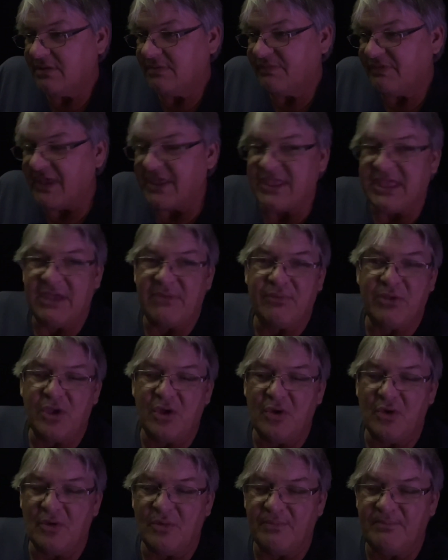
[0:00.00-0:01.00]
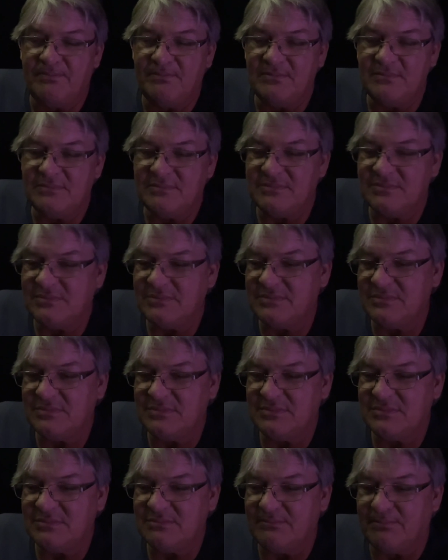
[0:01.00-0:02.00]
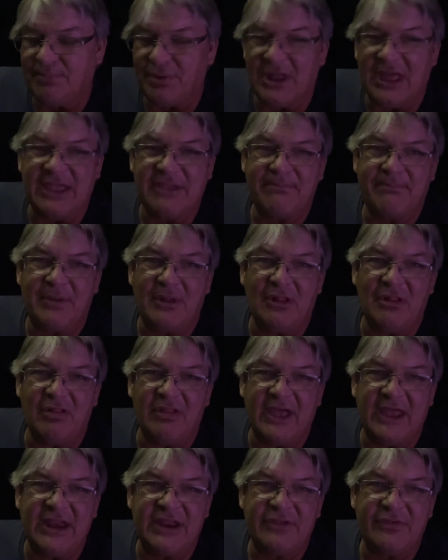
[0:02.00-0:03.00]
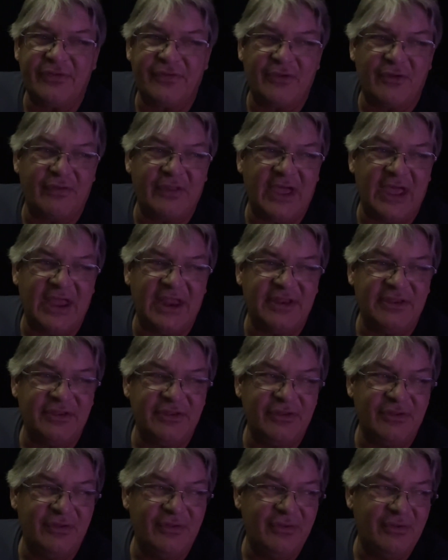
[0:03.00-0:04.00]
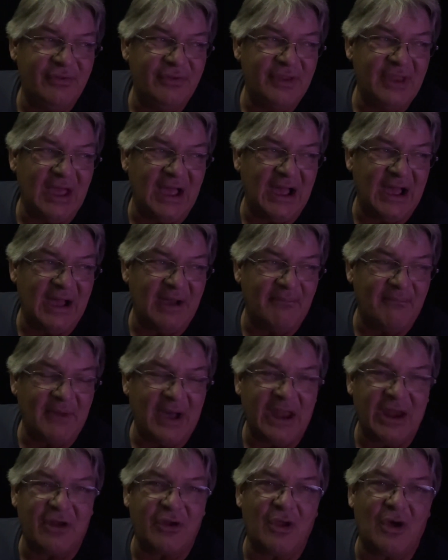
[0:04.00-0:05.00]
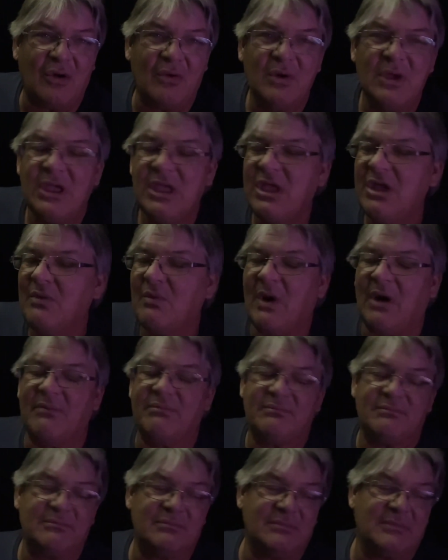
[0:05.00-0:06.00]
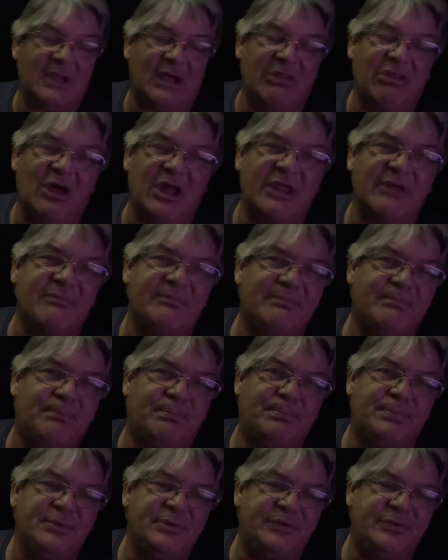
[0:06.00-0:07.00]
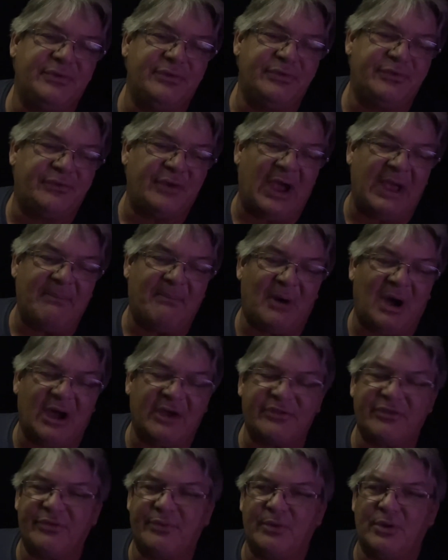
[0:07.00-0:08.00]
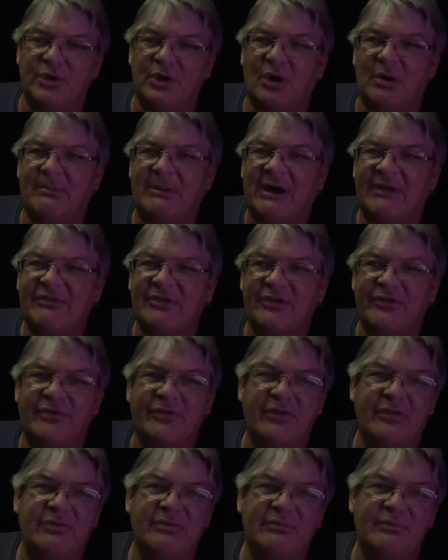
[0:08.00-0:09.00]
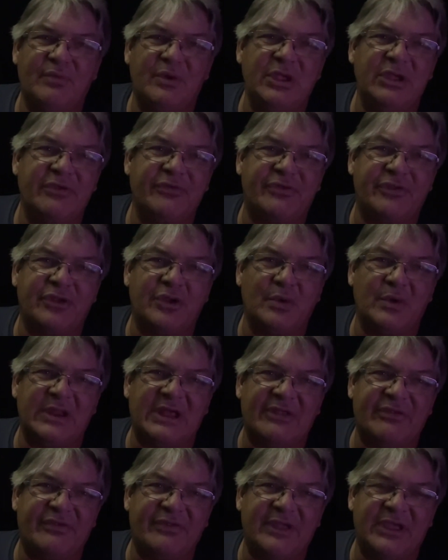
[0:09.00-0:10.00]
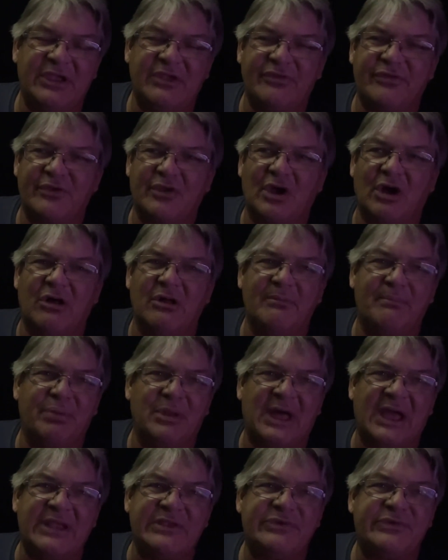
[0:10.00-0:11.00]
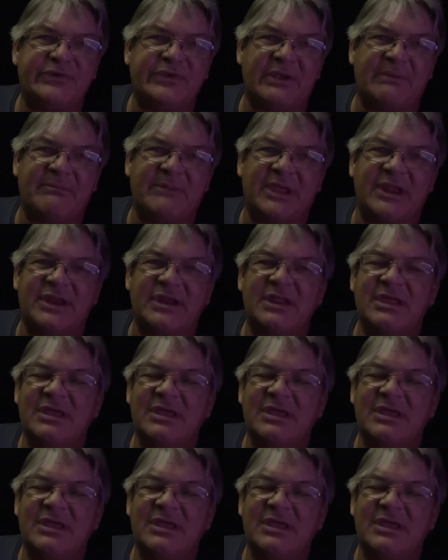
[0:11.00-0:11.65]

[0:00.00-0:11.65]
They give you blank bill of lading so that, I don't know, well, a lot of dry boxes will know about this. We used to do it as, they used to call it blind shipment.